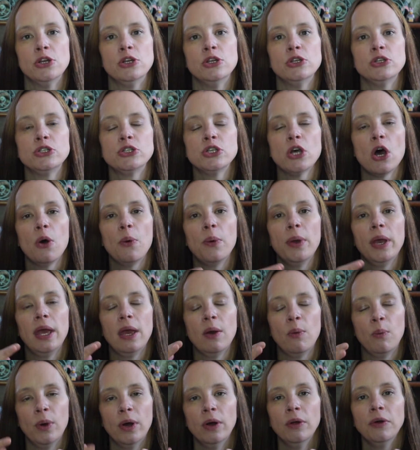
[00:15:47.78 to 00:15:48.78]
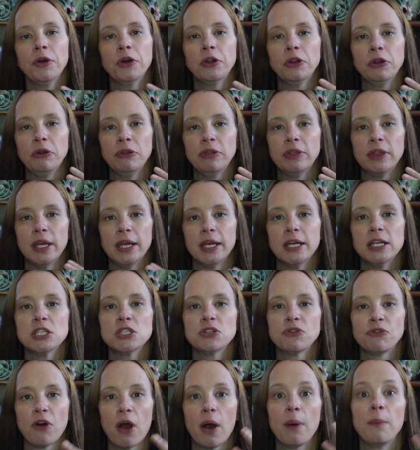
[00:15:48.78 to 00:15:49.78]
So it will include things
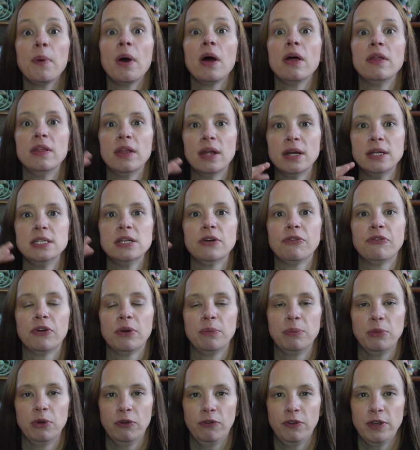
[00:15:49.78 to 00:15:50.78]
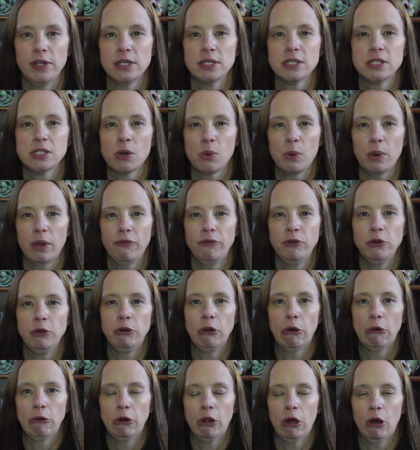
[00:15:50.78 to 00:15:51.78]
from the different movies. So if you
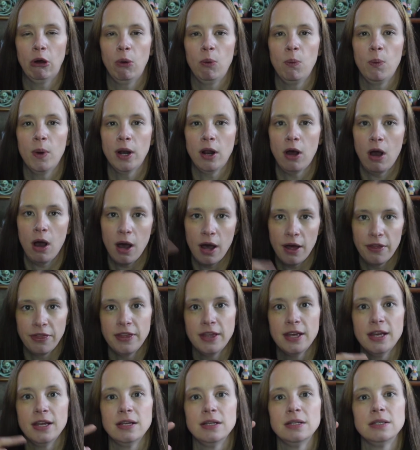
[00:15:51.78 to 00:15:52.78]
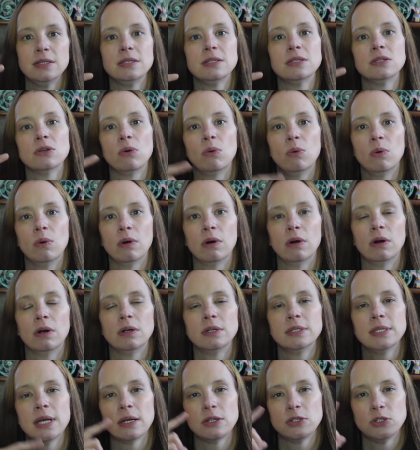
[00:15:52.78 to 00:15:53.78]
don't know what Hoth is
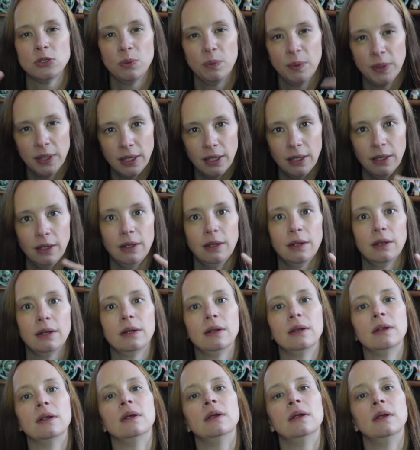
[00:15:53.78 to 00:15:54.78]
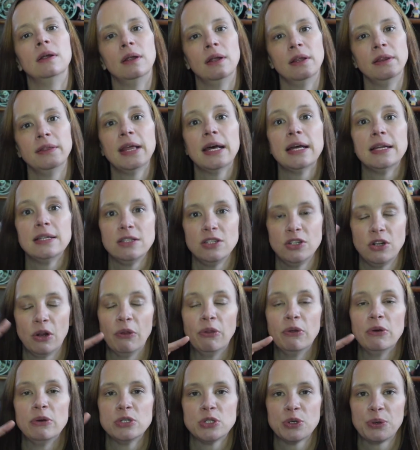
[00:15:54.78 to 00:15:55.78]
or Tatooine, that, you know,
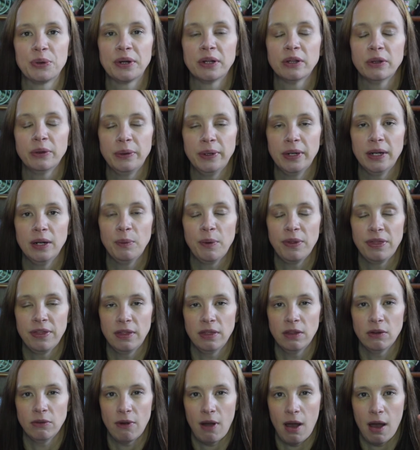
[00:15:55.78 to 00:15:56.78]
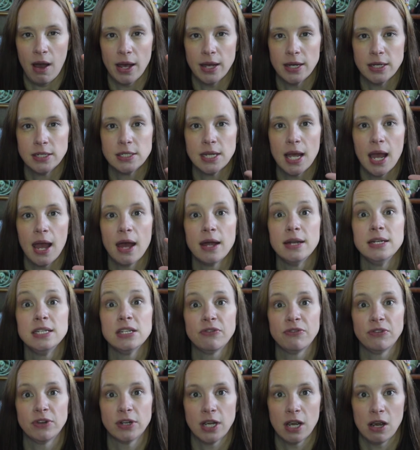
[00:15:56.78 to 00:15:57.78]
those are included within the ride, and
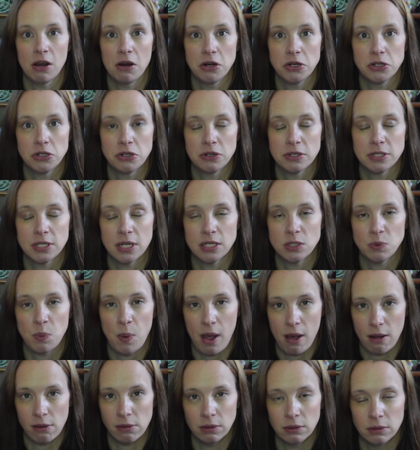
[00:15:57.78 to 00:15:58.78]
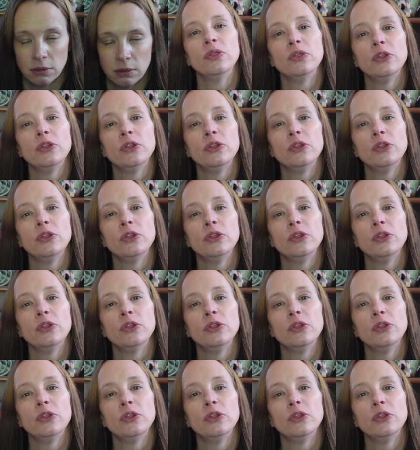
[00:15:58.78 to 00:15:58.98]
different characters as well.